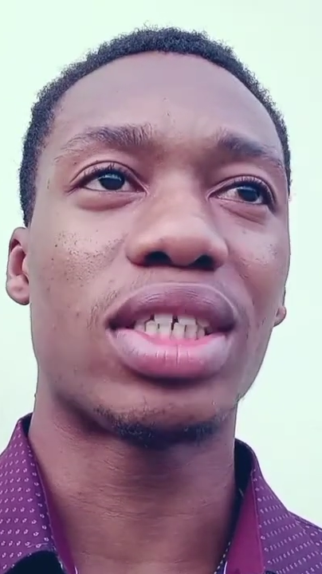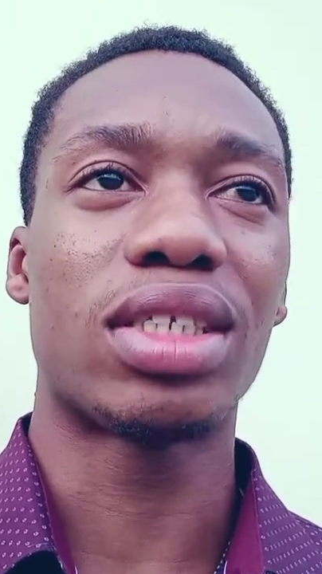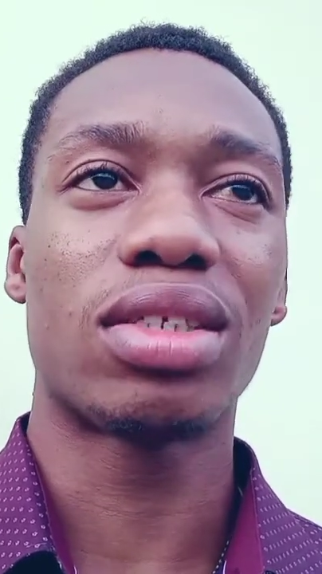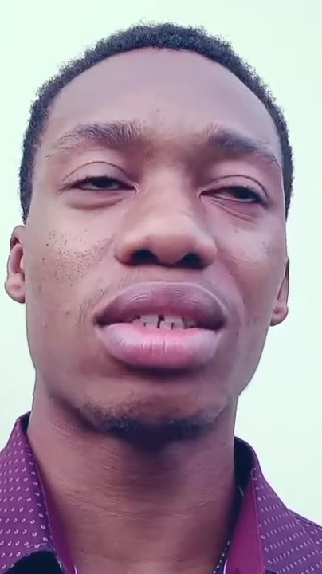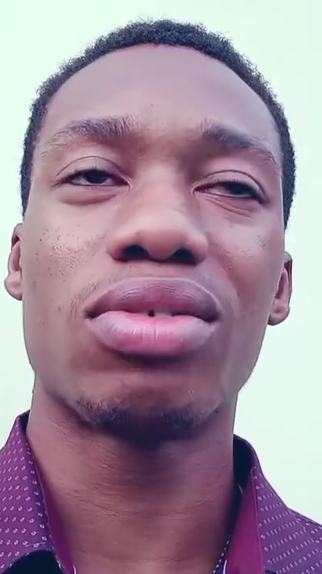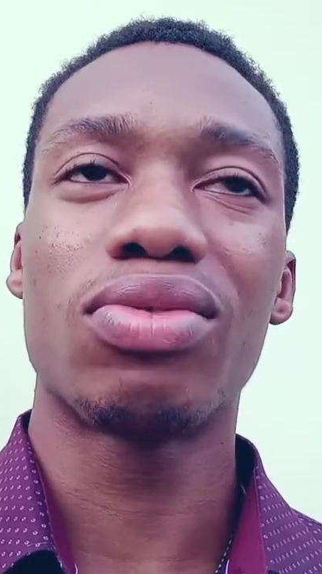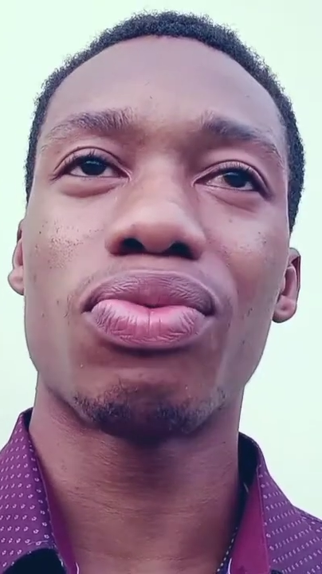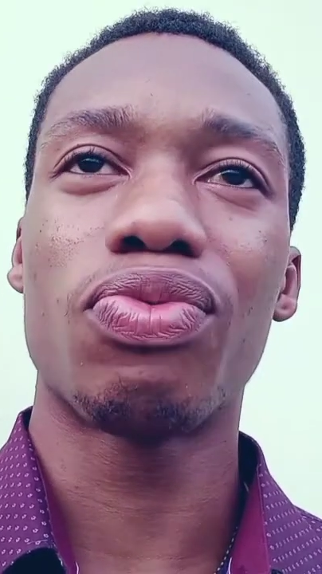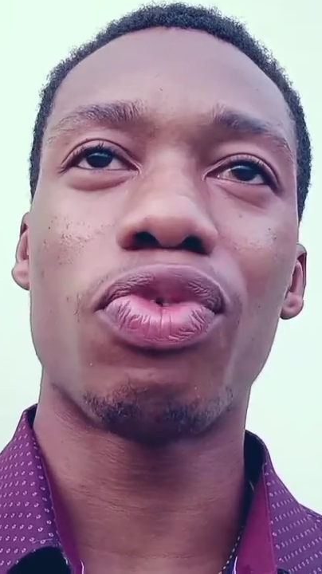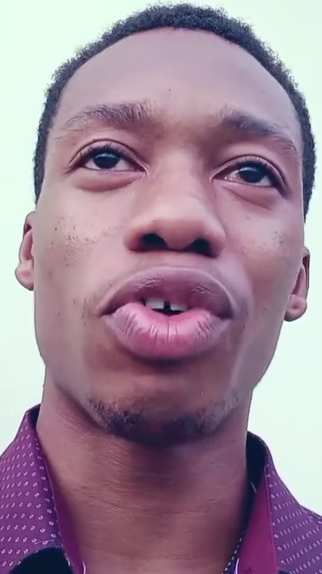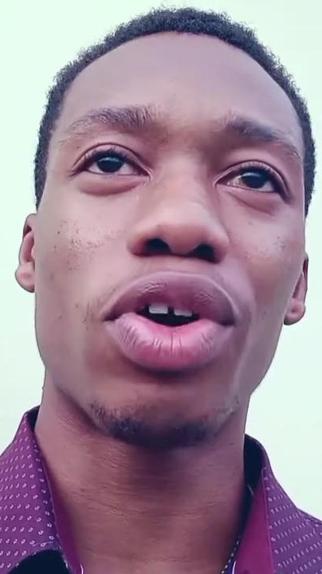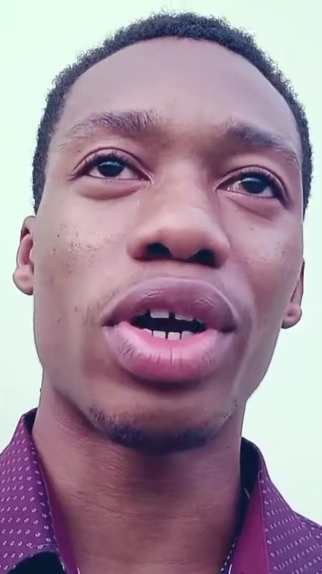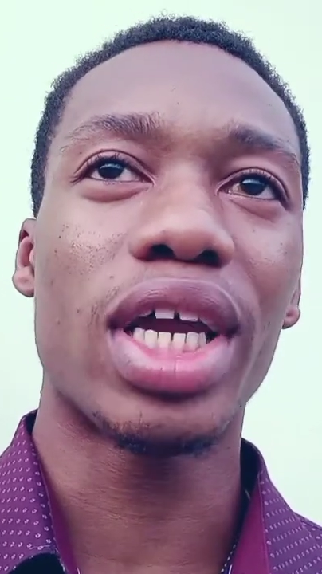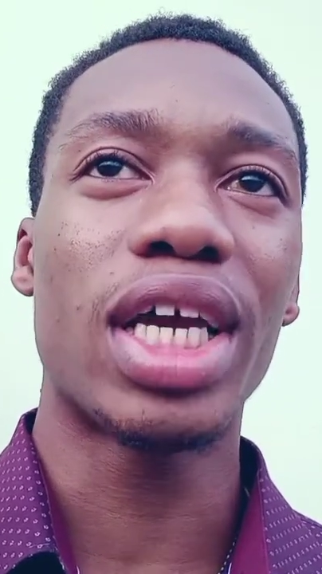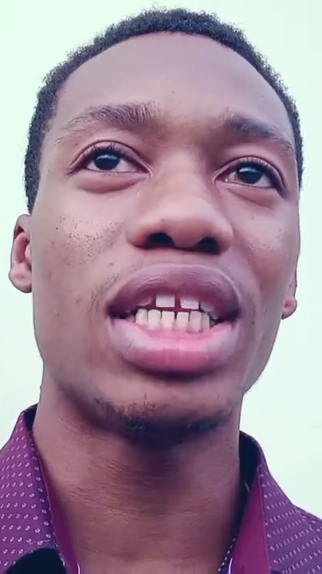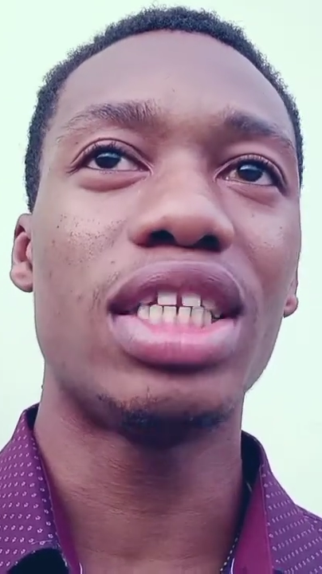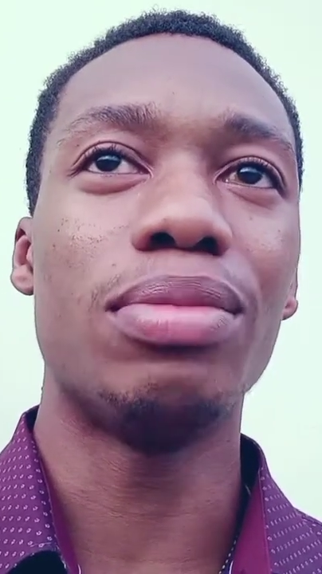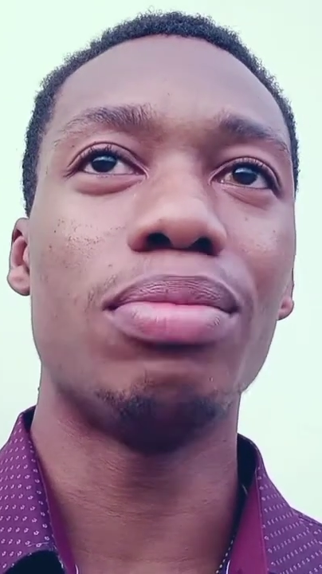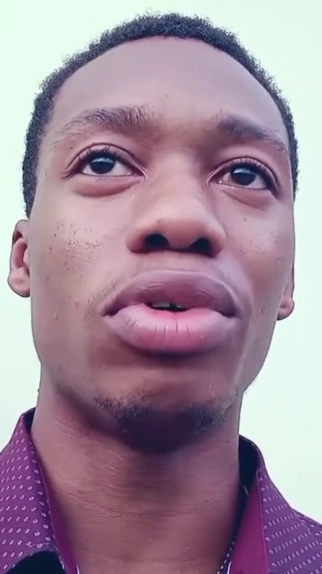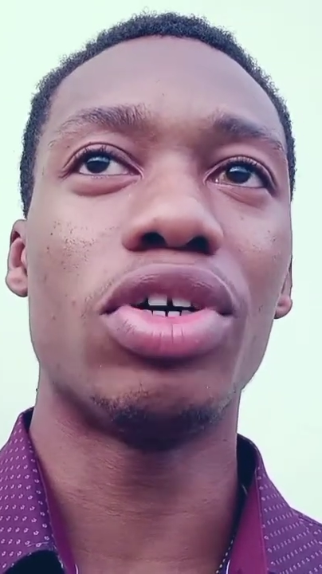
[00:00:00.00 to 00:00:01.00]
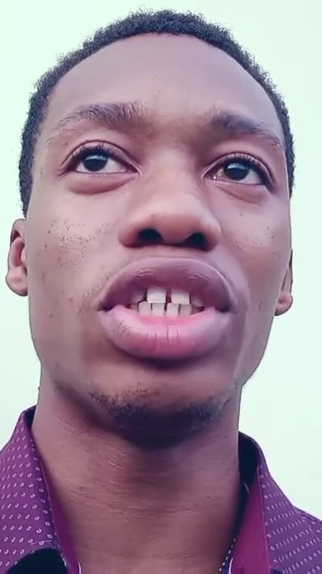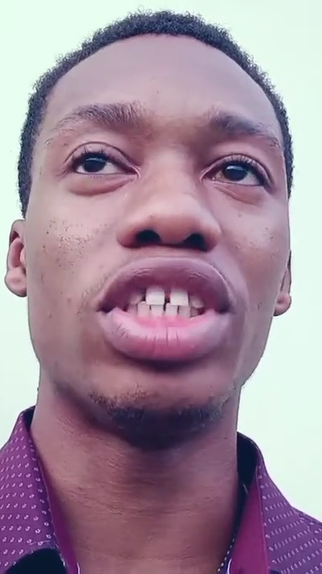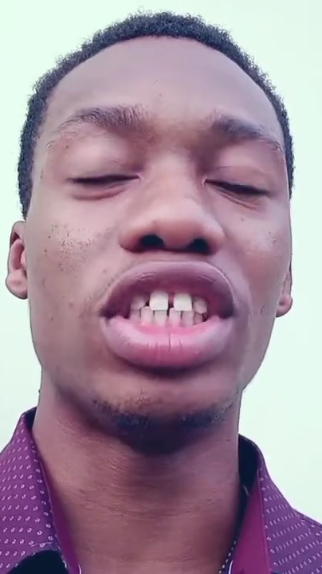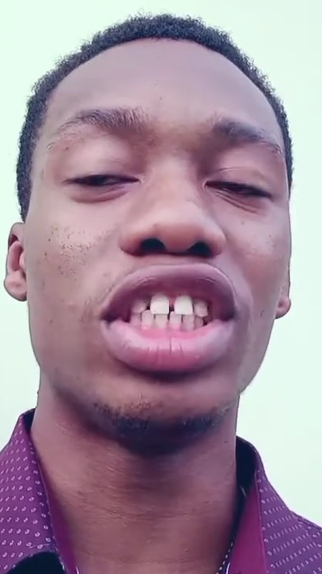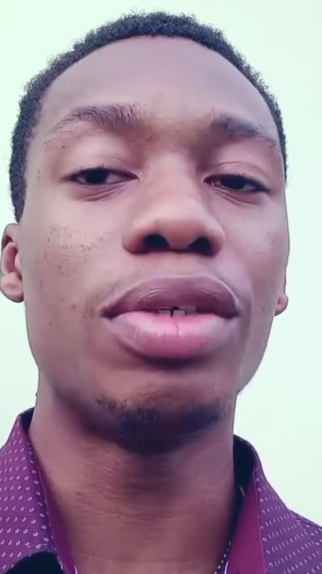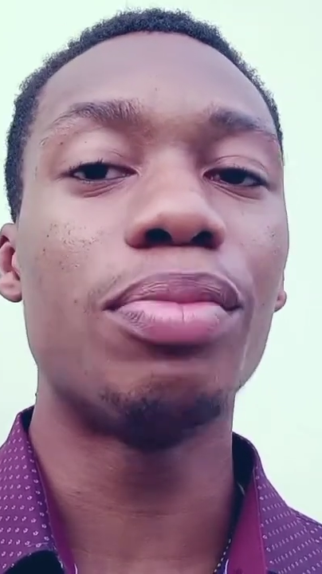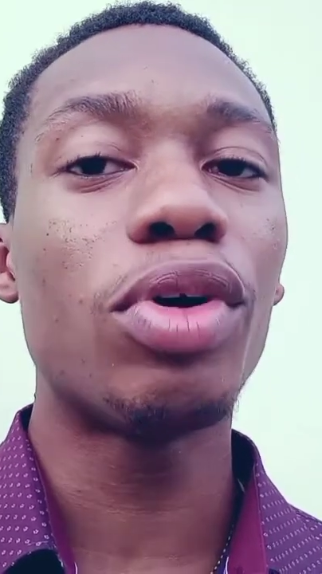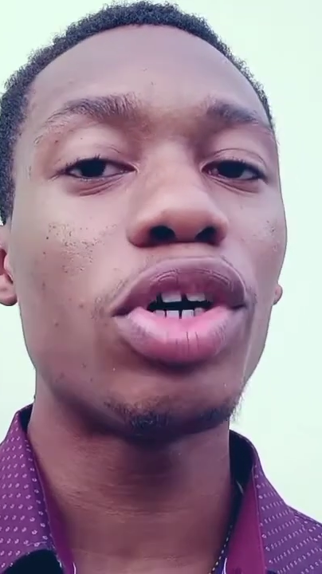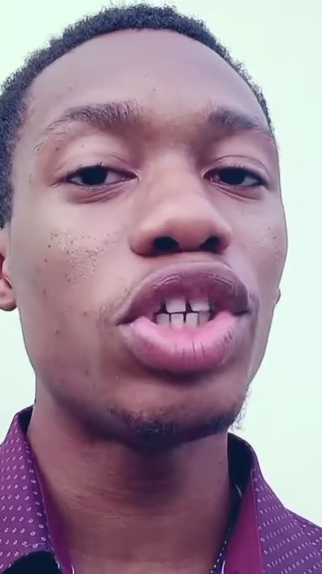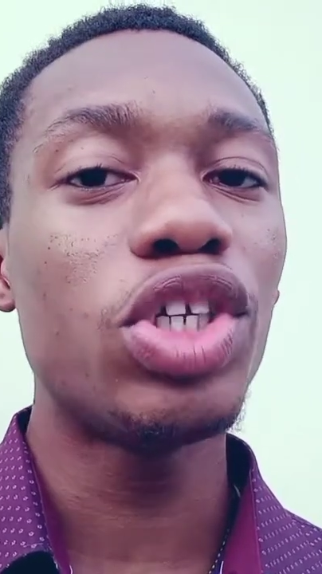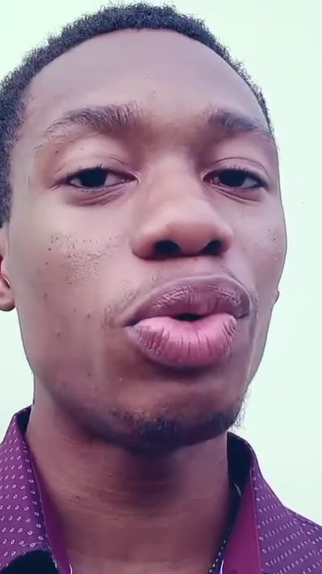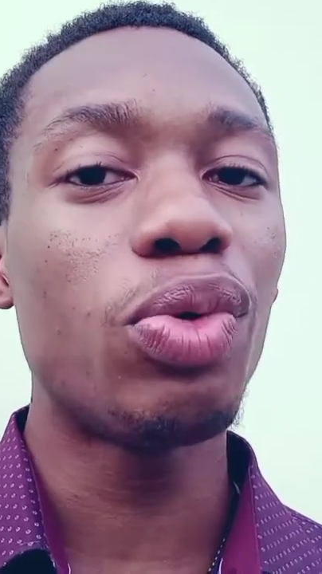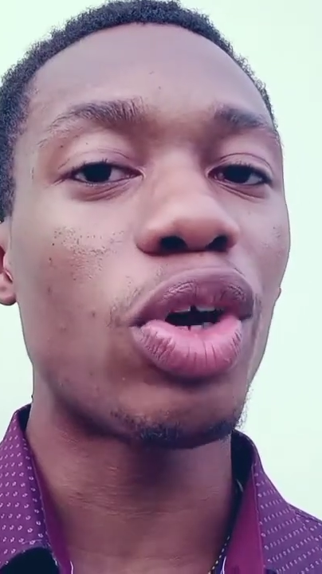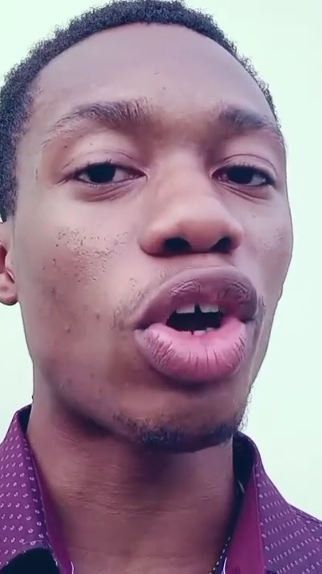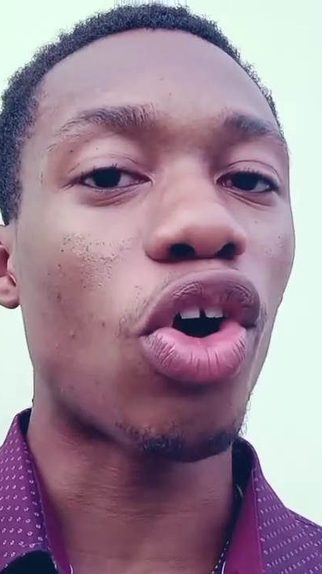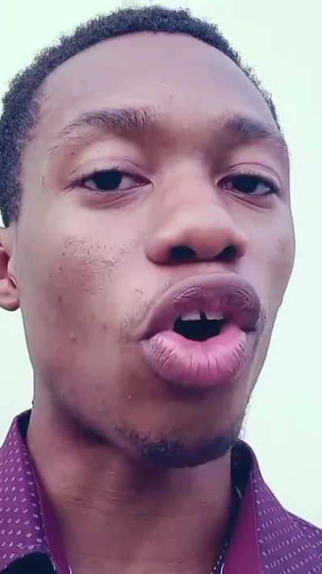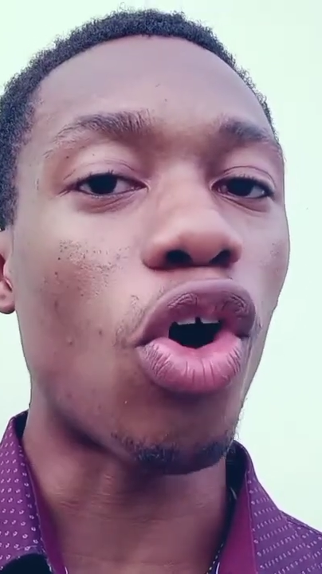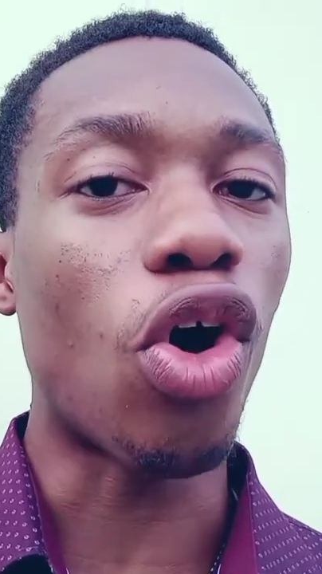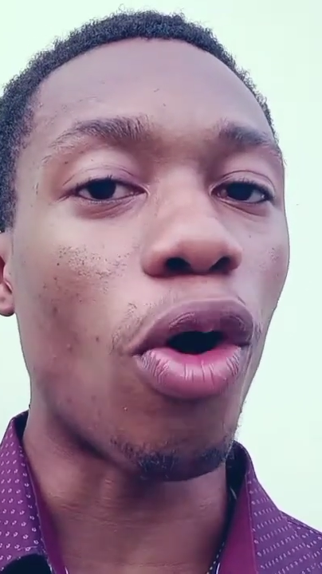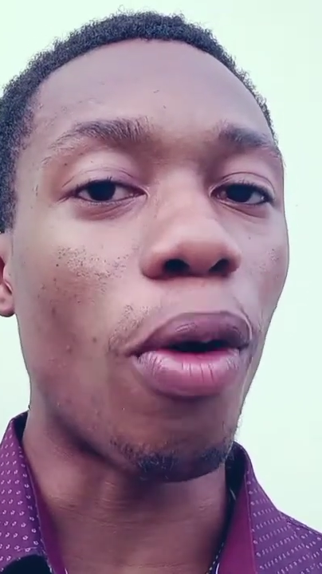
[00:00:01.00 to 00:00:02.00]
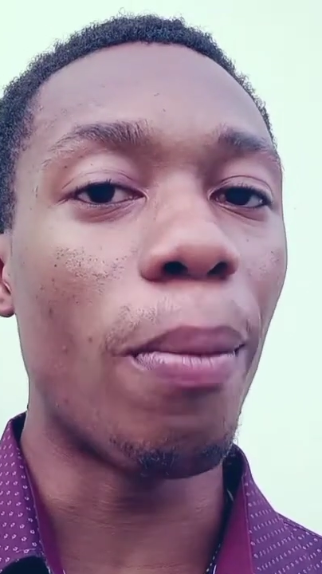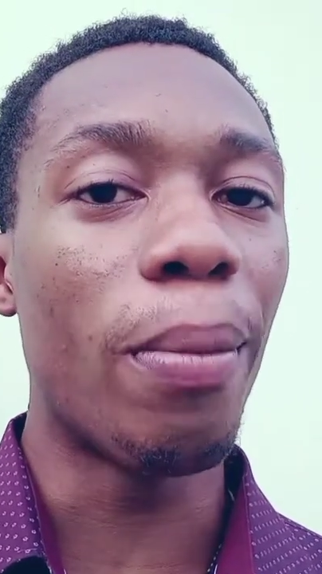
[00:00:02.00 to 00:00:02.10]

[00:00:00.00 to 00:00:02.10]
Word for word: Forget the money. The money will come